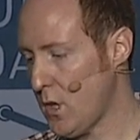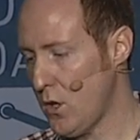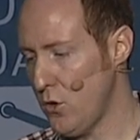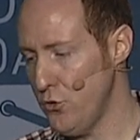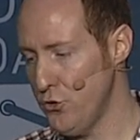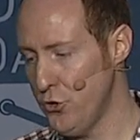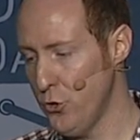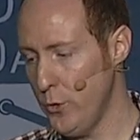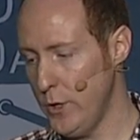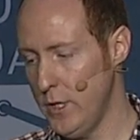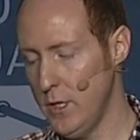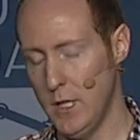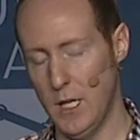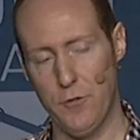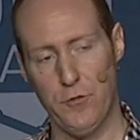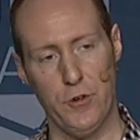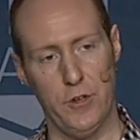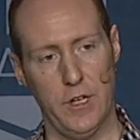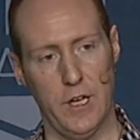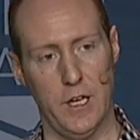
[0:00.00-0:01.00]
So in
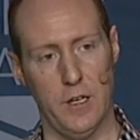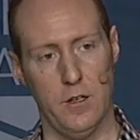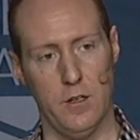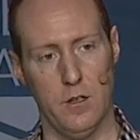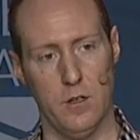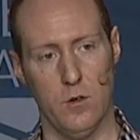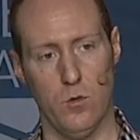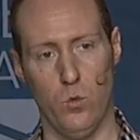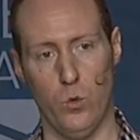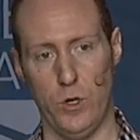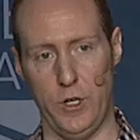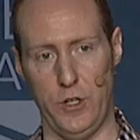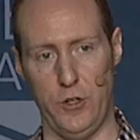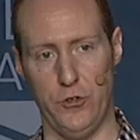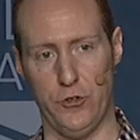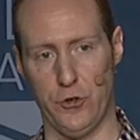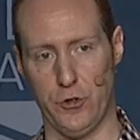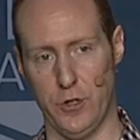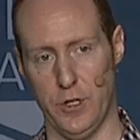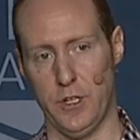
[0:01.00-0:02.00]
Left 4 Dead, when a
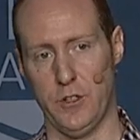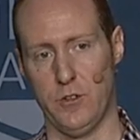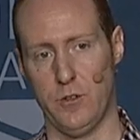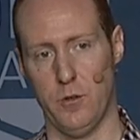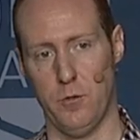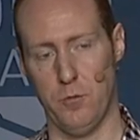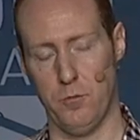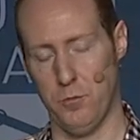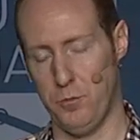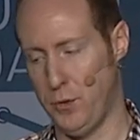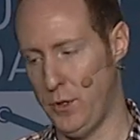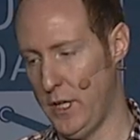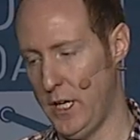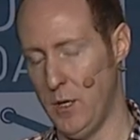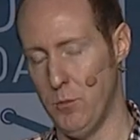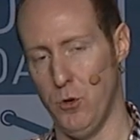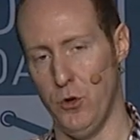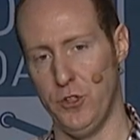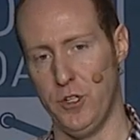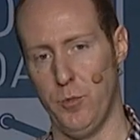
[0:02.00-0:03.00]
user clicks play
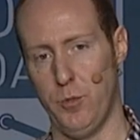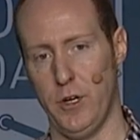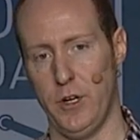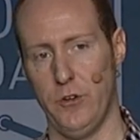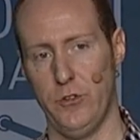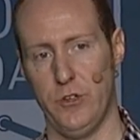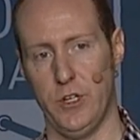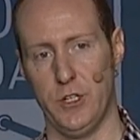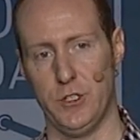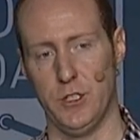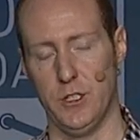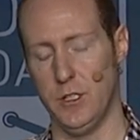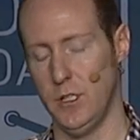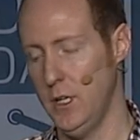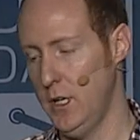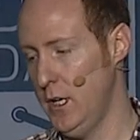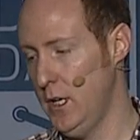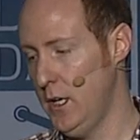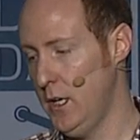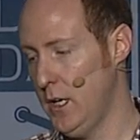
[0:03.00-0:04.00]
a multiplayer session,
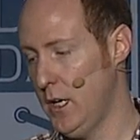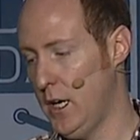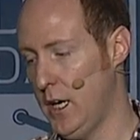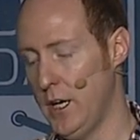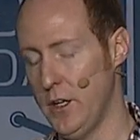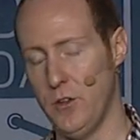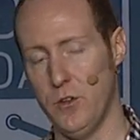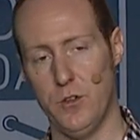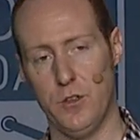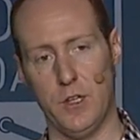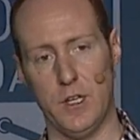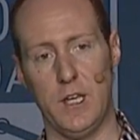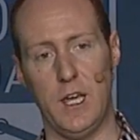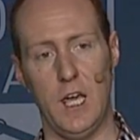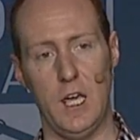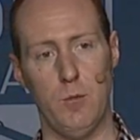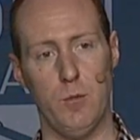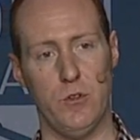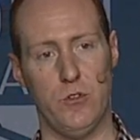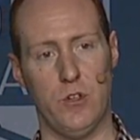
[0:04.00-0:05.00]
the
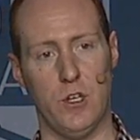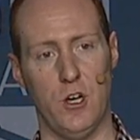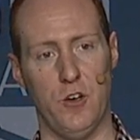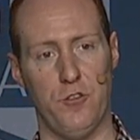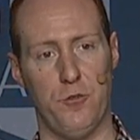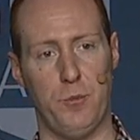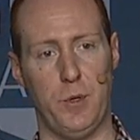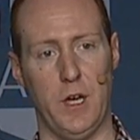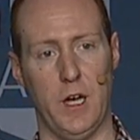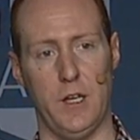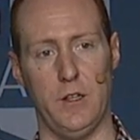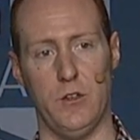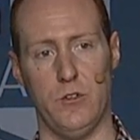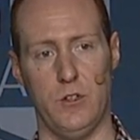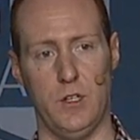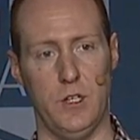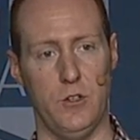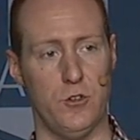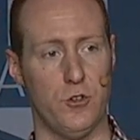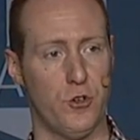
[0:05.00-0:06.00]
game itself behind the
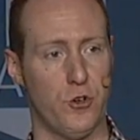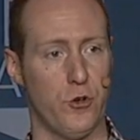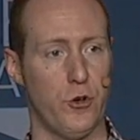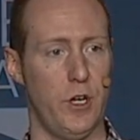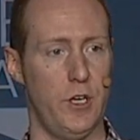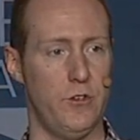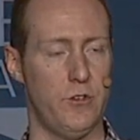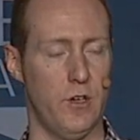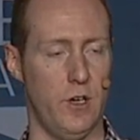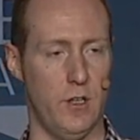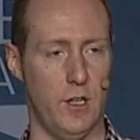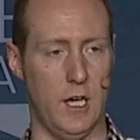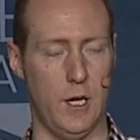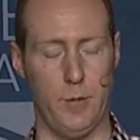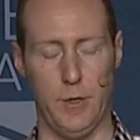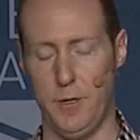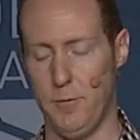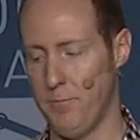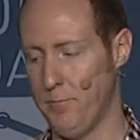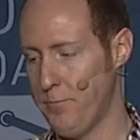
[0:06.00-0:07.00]
scenes creates a
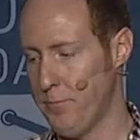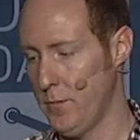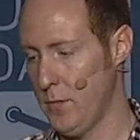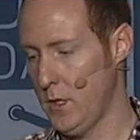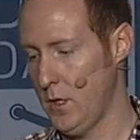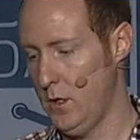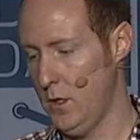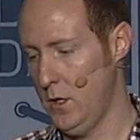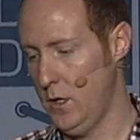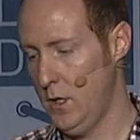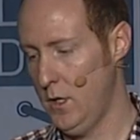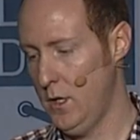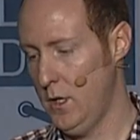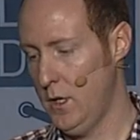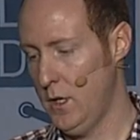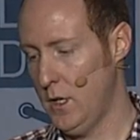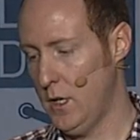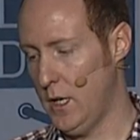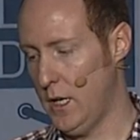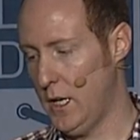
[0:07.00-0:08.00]
lobby.
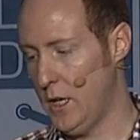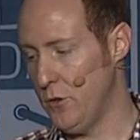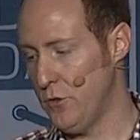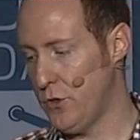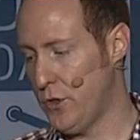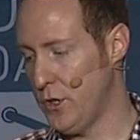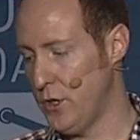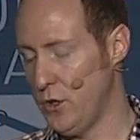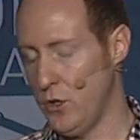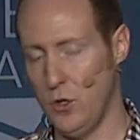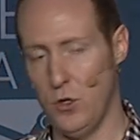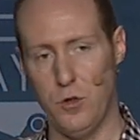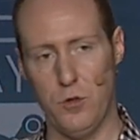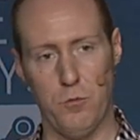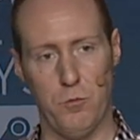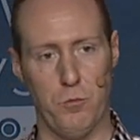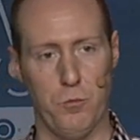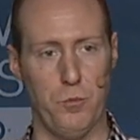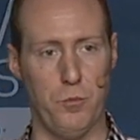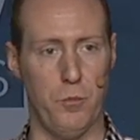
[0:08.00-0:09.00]
The
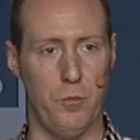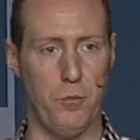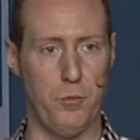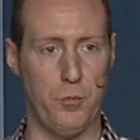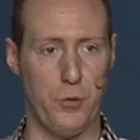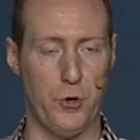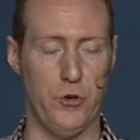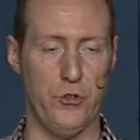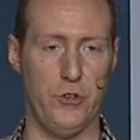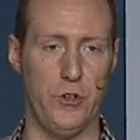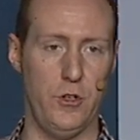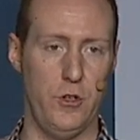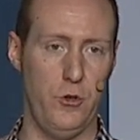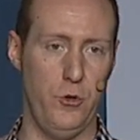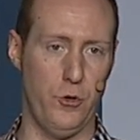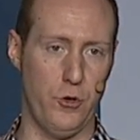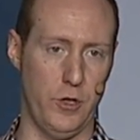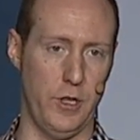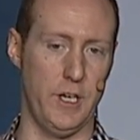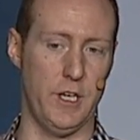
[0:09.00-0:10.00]
person
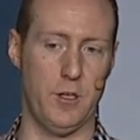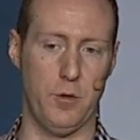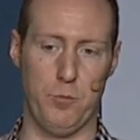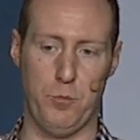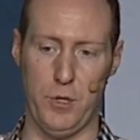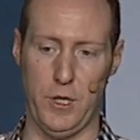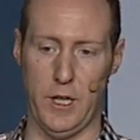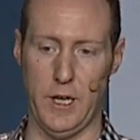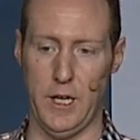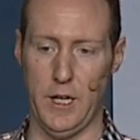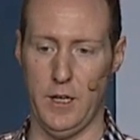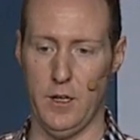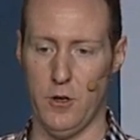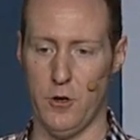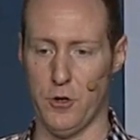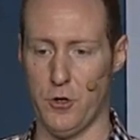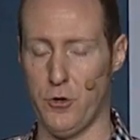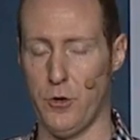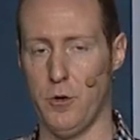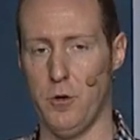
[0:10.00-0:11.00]
who clicked play
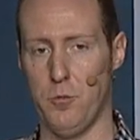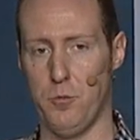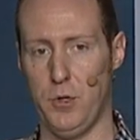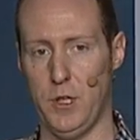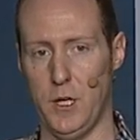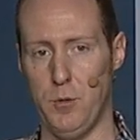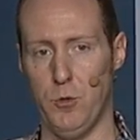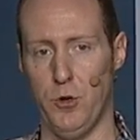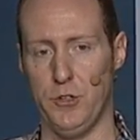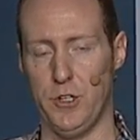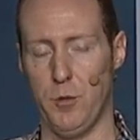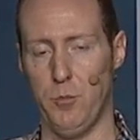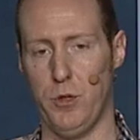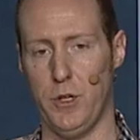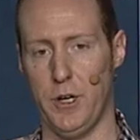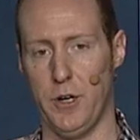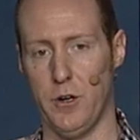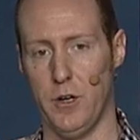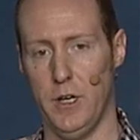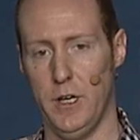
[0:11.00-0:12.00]
or play
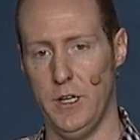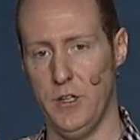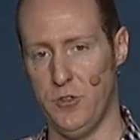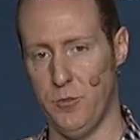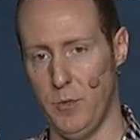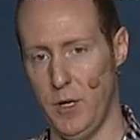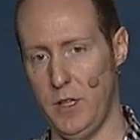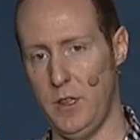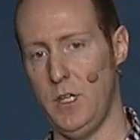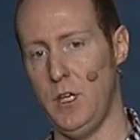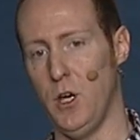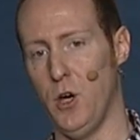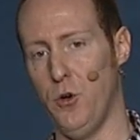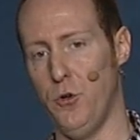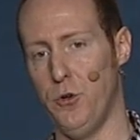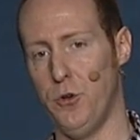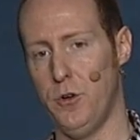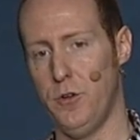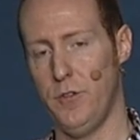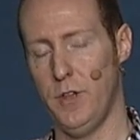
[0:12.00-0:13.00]
multiplayer is made the
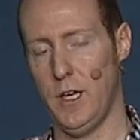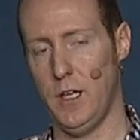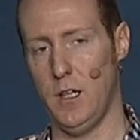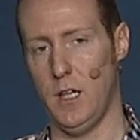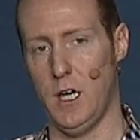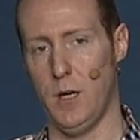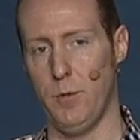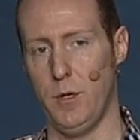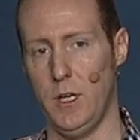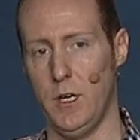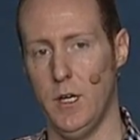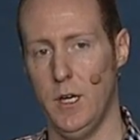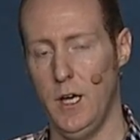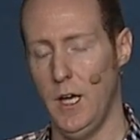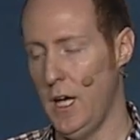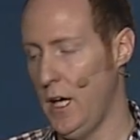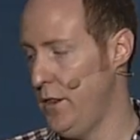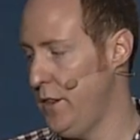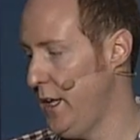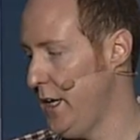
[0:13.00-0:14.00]
owner of that lobby,
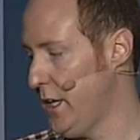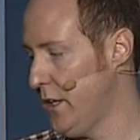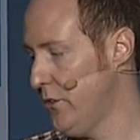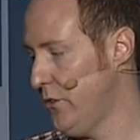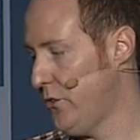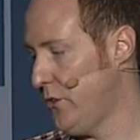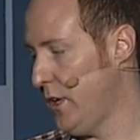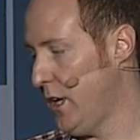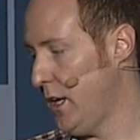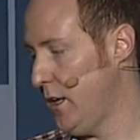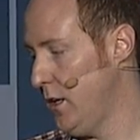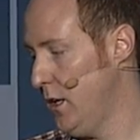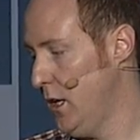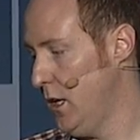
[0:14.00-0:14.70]
and they can set